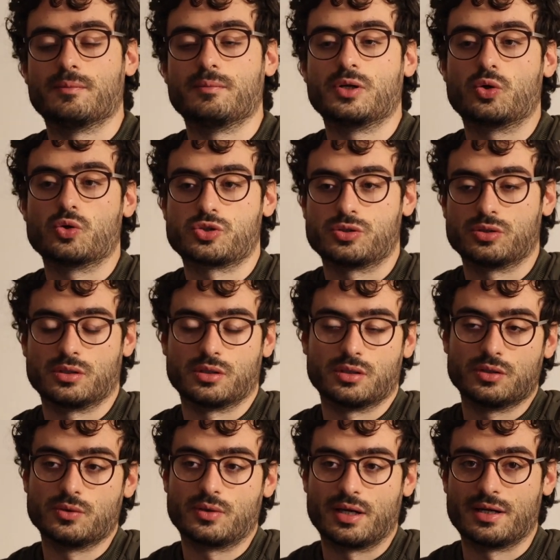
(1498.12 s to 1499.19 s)
because
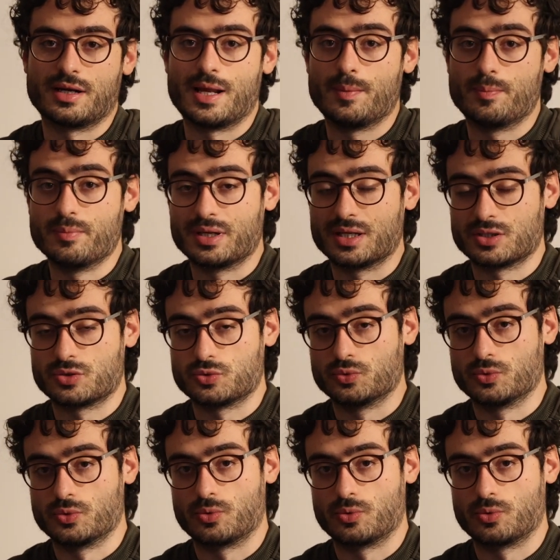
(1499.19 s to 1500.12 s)
you can help me to